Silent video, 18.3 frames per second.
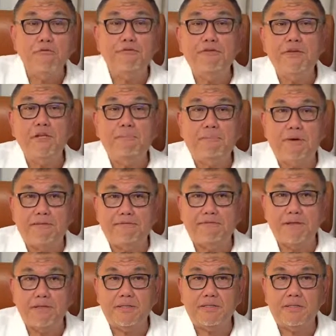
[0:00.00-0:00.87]
feel
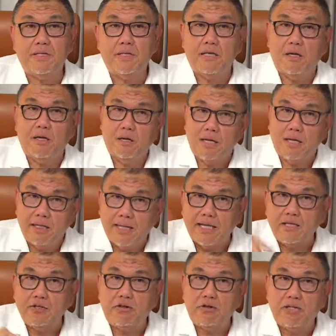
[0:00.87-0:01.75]
breathless,
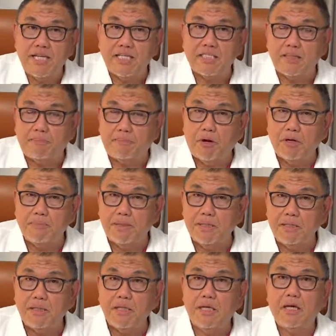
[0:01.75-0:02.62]
then your next
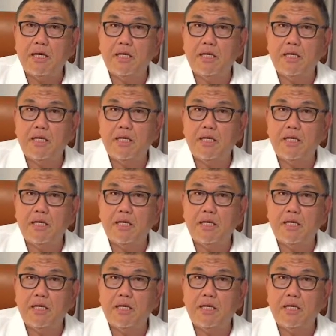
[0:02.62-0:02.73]
appointment,